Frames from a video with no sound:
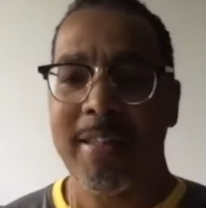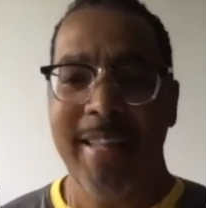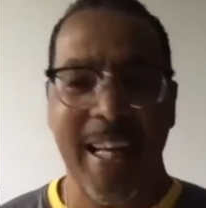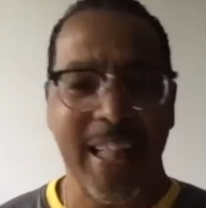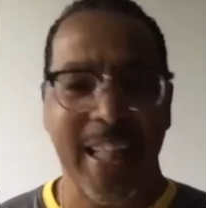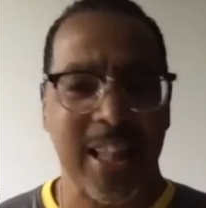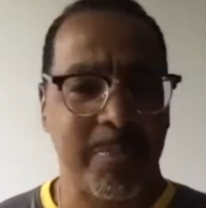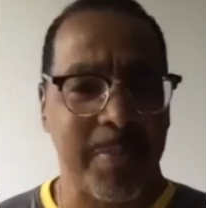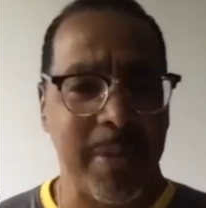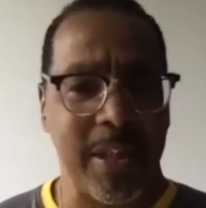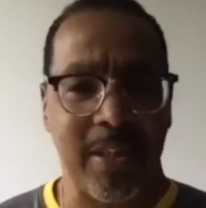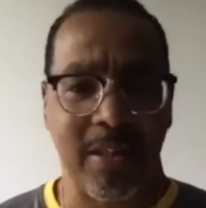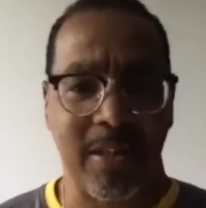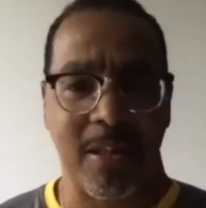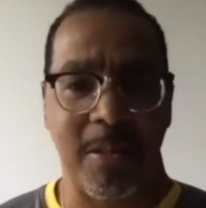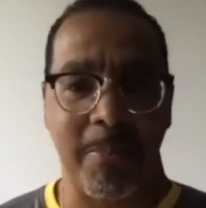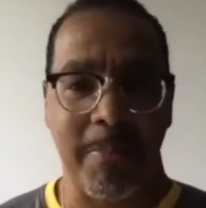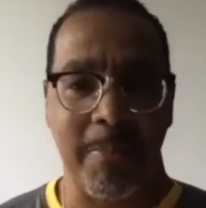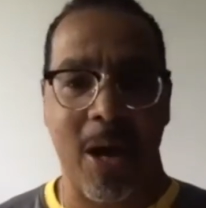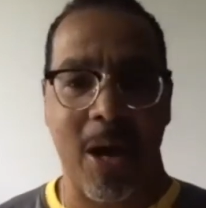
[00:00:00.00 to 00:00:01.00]
that speak
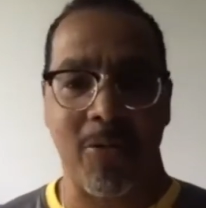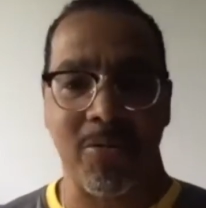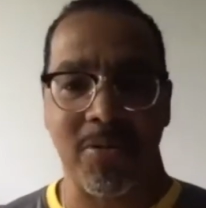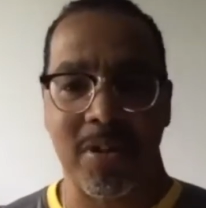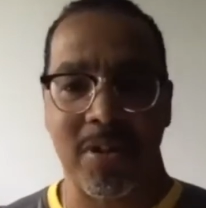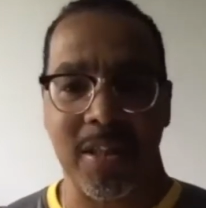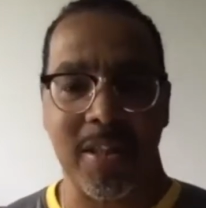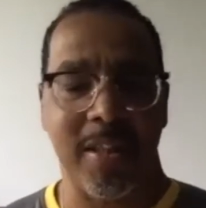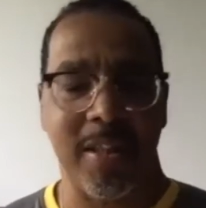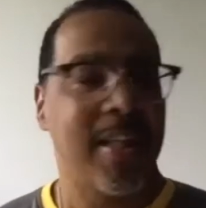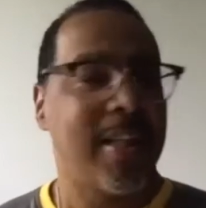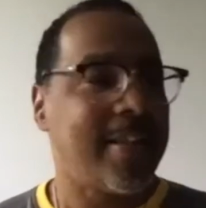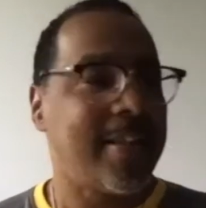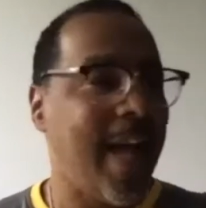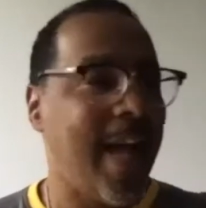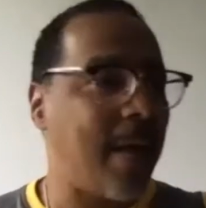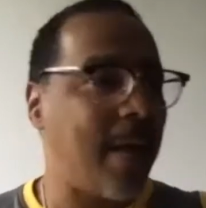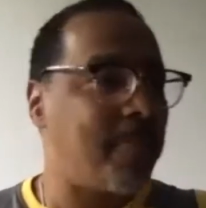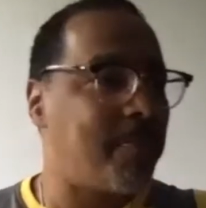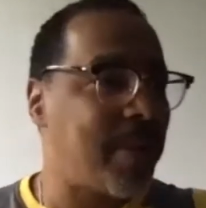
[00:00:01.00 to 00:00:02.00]
to the mountain,
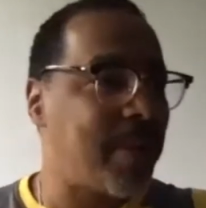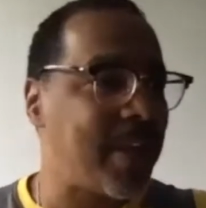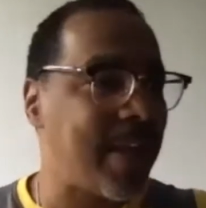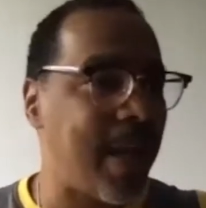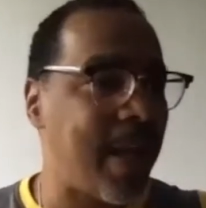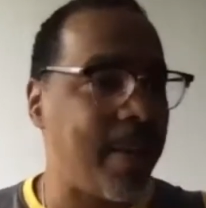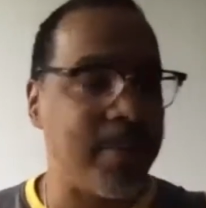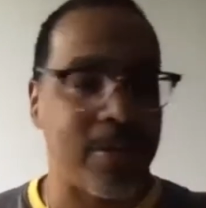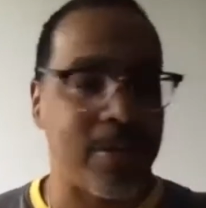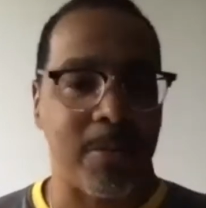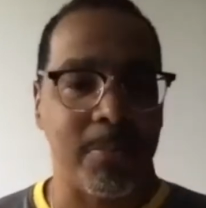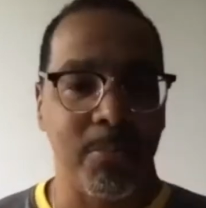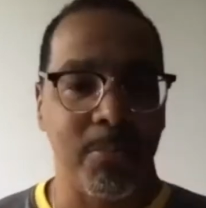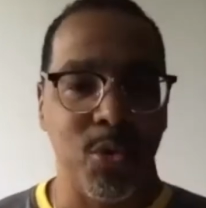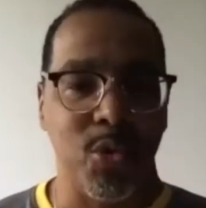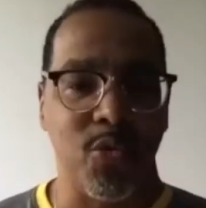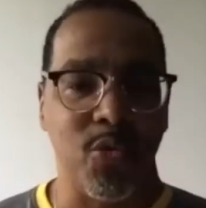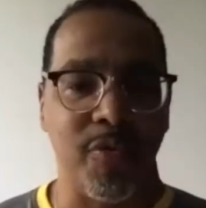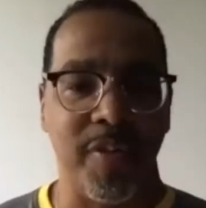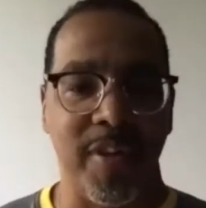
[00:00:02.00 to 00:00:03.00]
that being able to
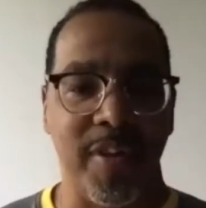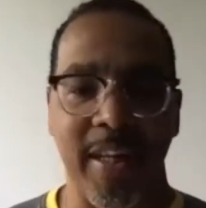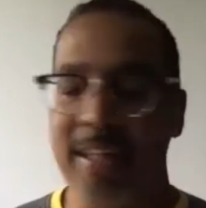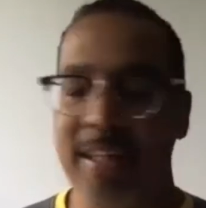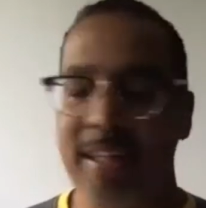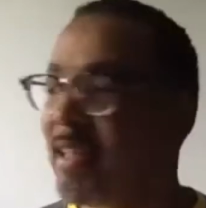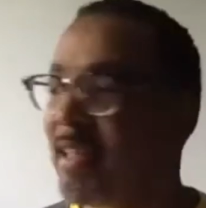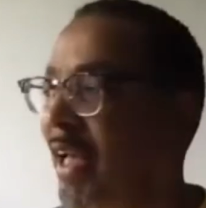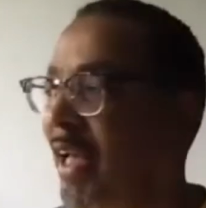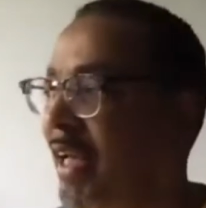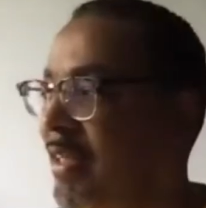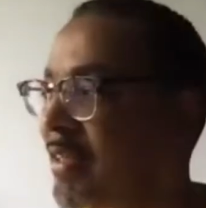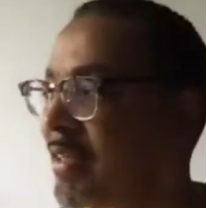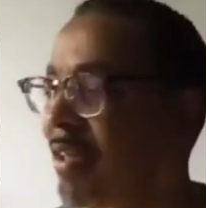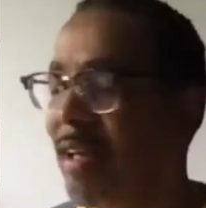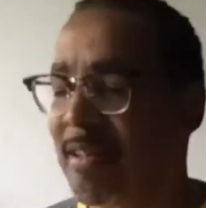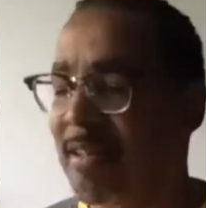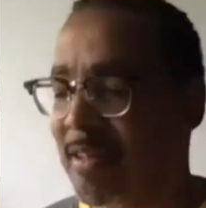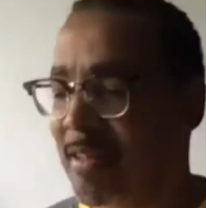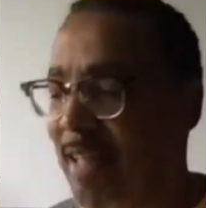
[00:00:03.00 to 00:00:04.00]
move this and
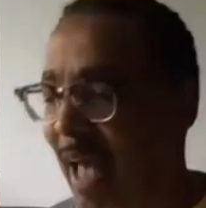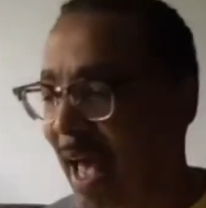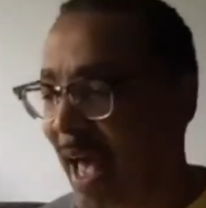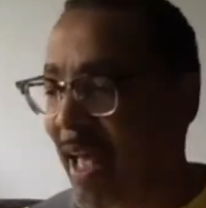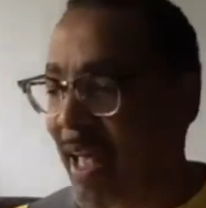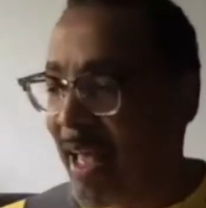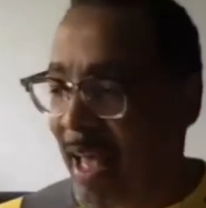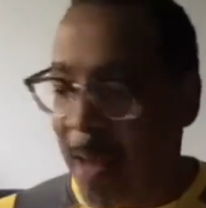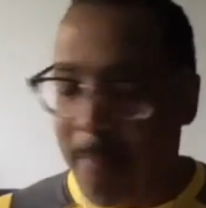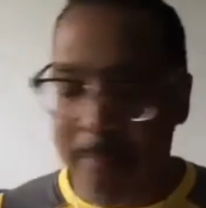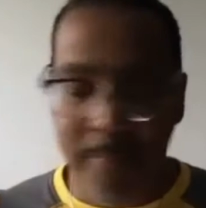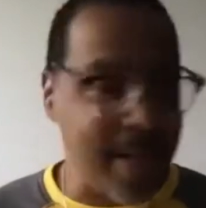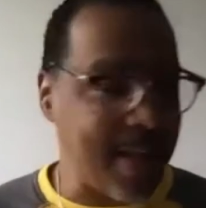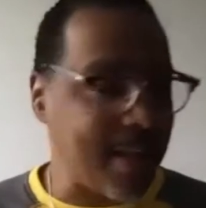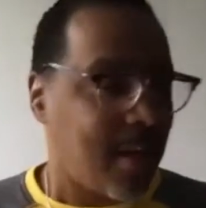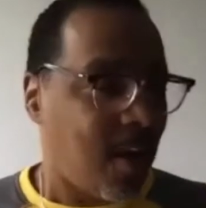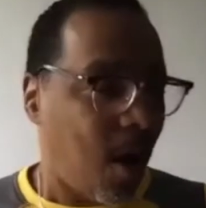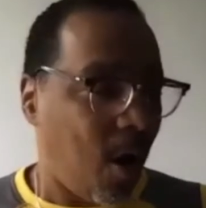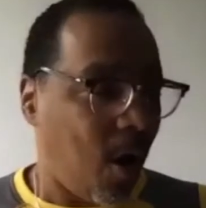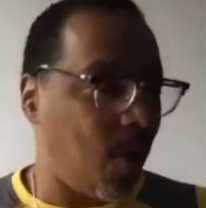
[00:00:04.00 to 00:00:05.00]
touch that and make,
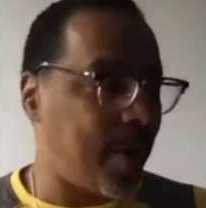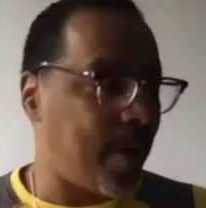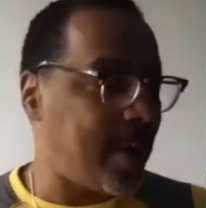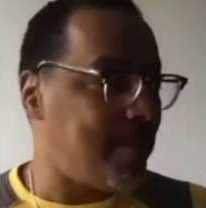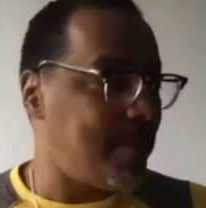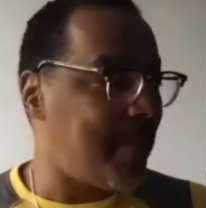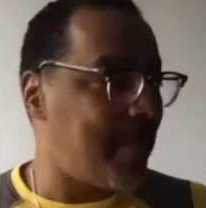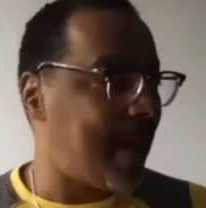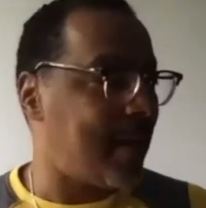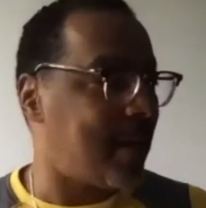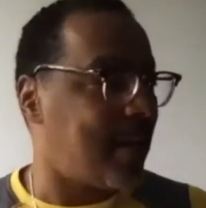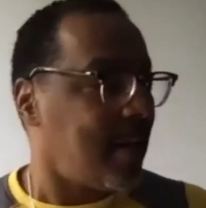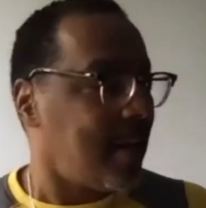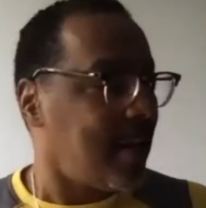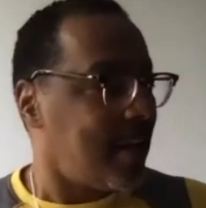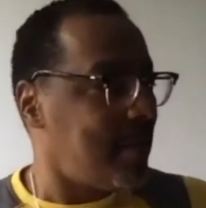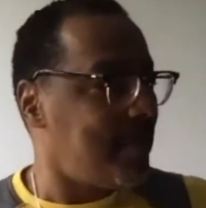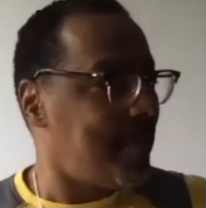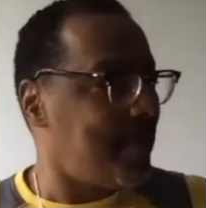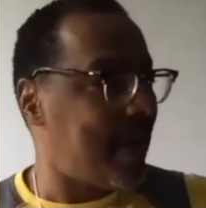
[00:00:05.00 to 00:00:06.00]
oh, he made
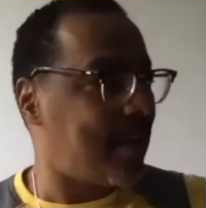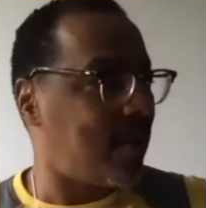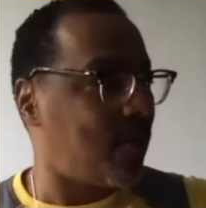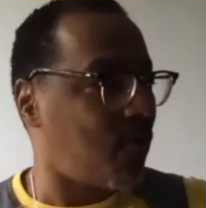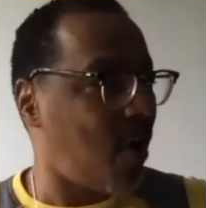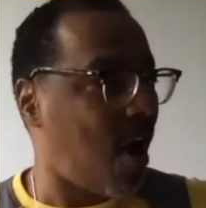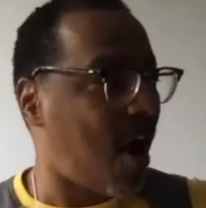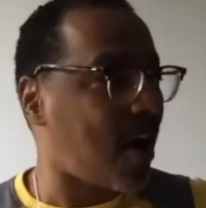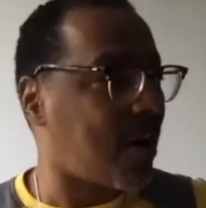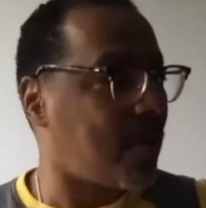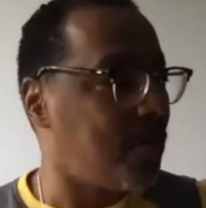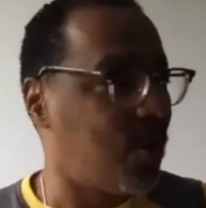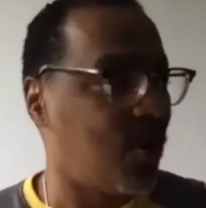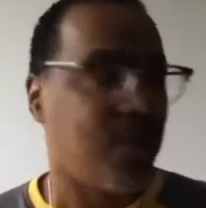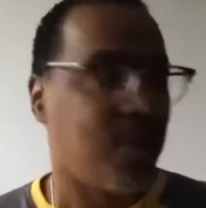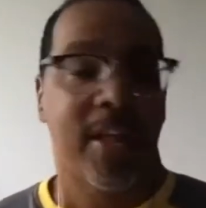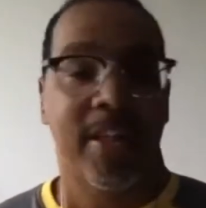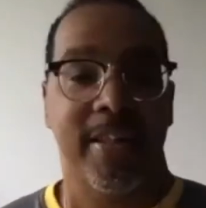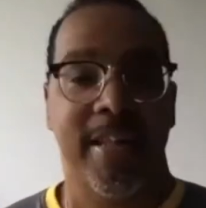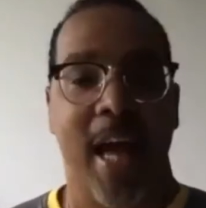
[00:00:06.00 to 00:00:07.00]
a rock
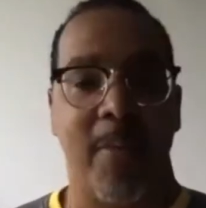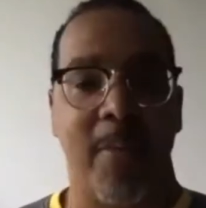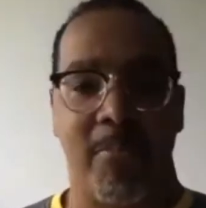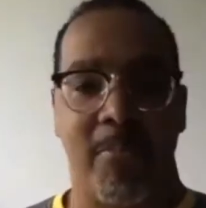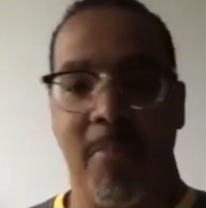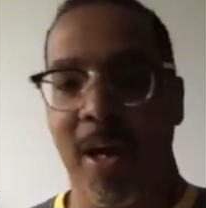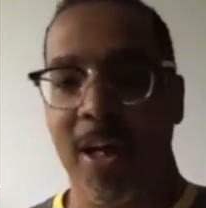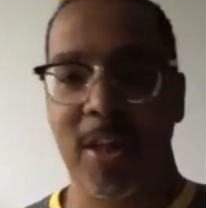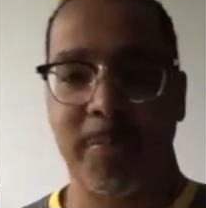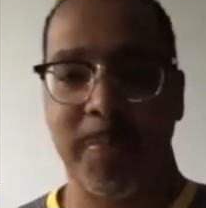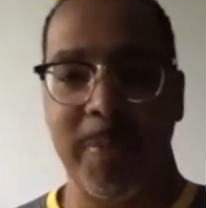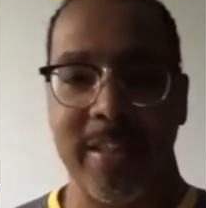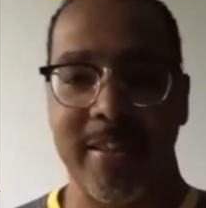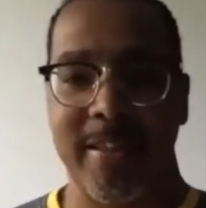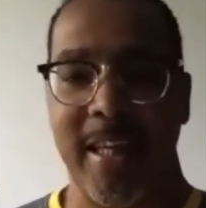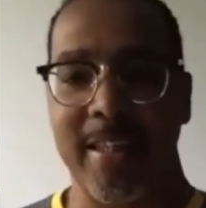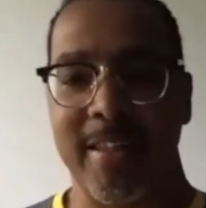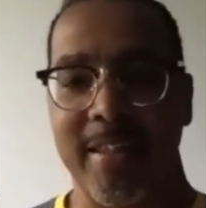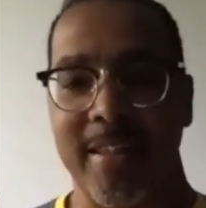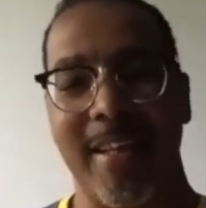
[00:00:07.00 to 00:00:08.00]
move. That must be
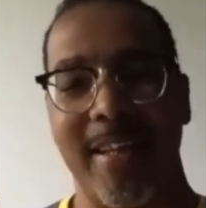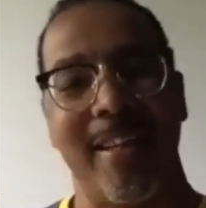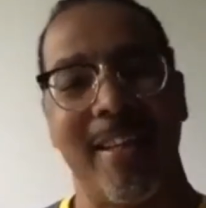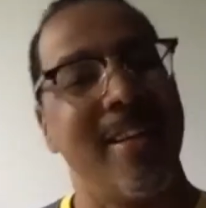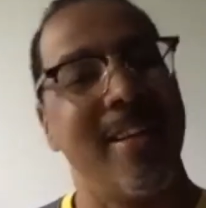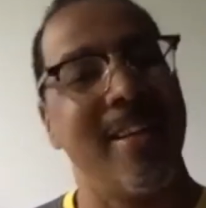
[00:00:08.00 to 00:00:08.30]
satanic.